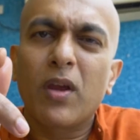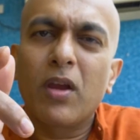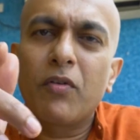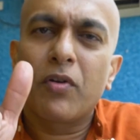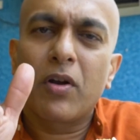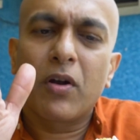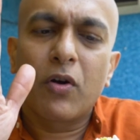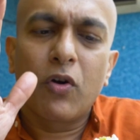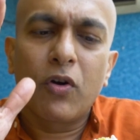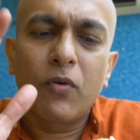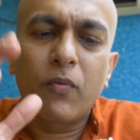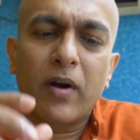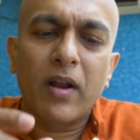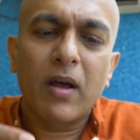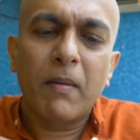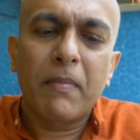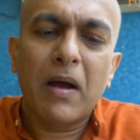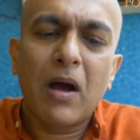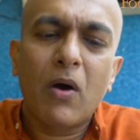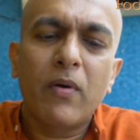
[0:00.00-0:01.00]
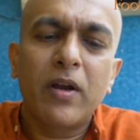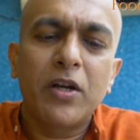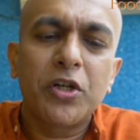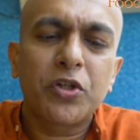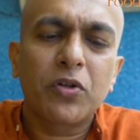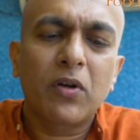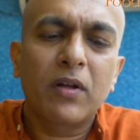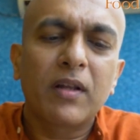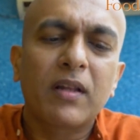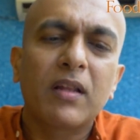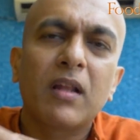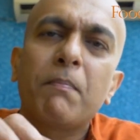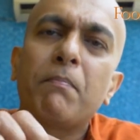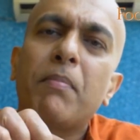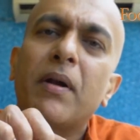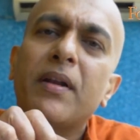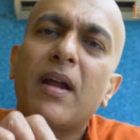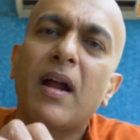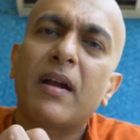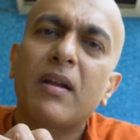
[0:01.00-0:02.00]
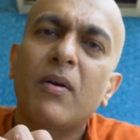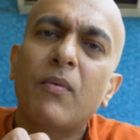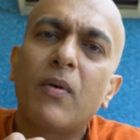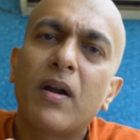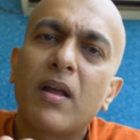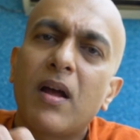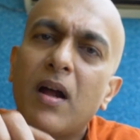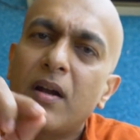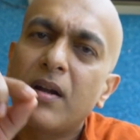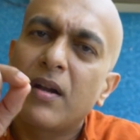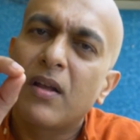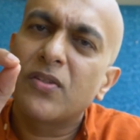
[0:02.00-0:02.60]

looking for a good vada pav, ensure that the batata vada